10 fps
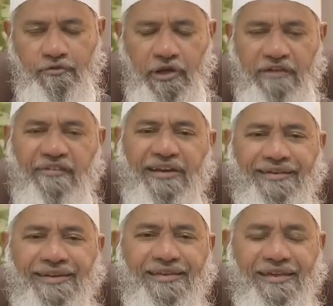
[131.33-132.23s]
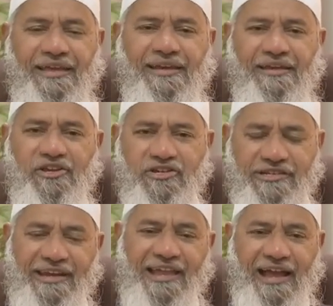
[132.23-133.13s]
So investing in
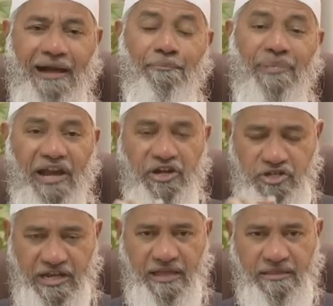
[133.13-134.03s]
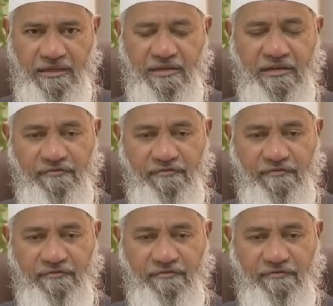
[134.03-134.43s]
Sharia compliant shares